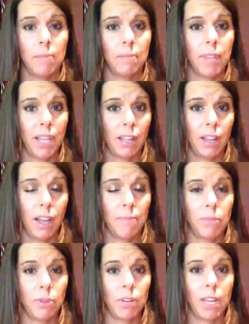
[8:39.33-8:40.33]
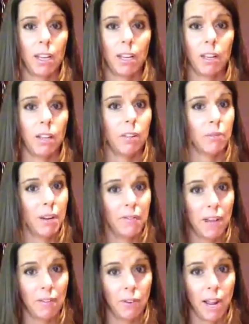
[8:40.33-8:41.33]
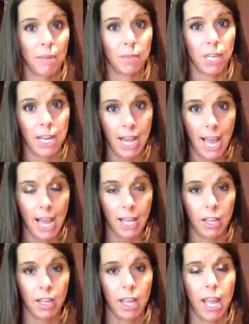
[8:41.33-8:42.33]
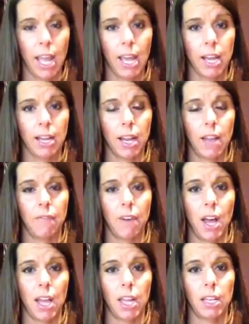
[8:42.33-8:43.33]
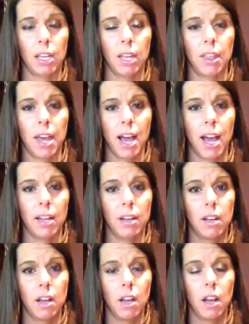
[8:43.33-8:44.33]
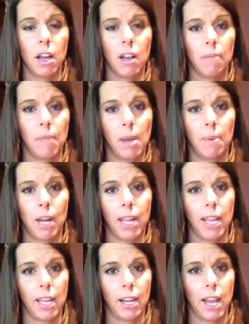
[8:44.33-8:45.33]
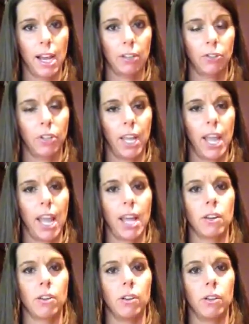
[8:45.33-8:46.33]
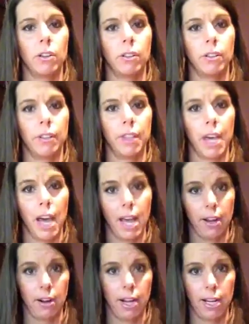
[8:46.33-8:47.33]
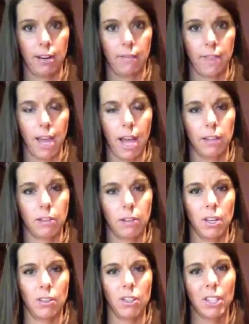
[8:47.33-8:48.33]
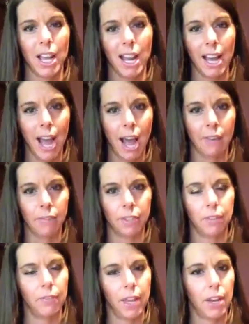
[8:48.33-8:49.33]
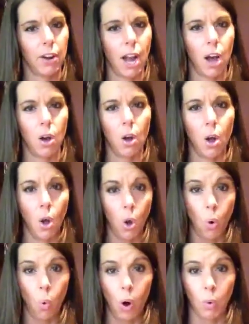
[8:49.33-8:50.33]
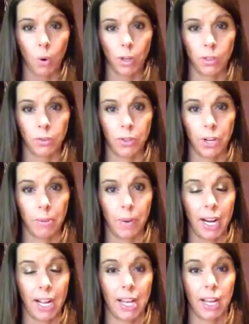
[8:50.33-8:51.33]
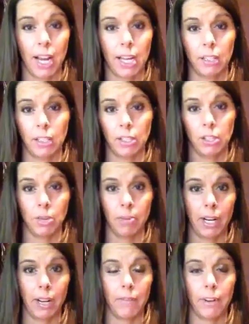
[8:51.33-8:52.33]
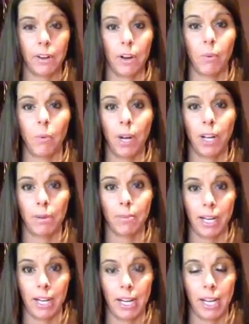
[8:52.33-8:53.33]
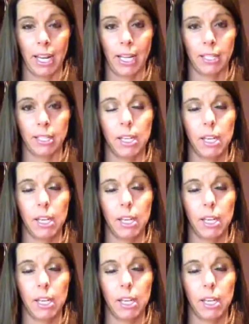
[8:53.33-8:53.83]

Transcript: Like I'm doing 3 to 5 grams a day, and I find that my body can actually handle the higher end of that. So you just kind of have to figure out what works for your body, and kind of listen to your body and figure out what your body needs.